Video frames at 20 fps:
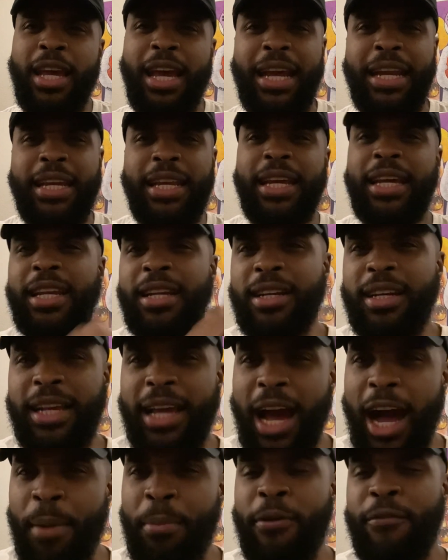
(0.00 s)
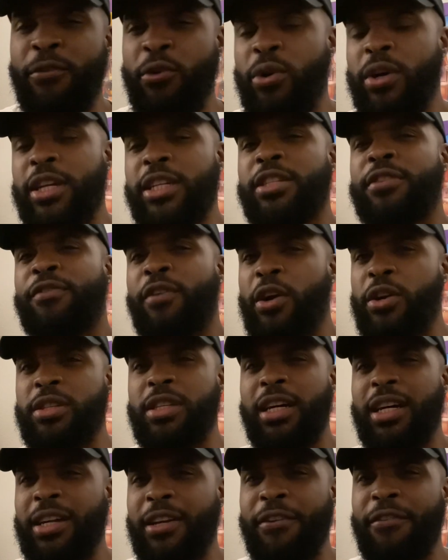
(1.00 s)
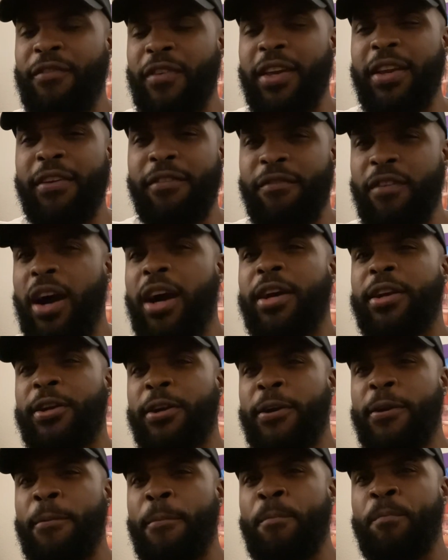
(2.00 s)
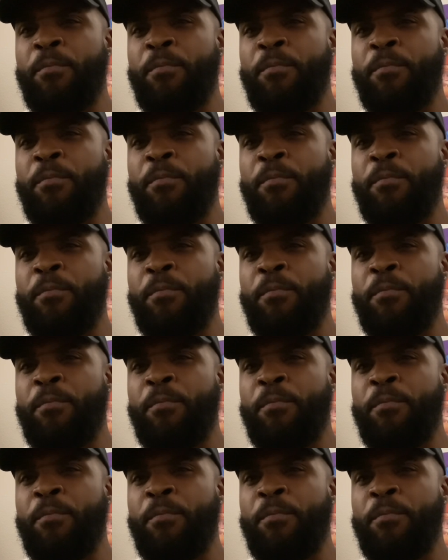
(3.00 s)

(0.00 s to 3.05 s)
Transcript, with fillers: And then the guy before his first undefeated fighter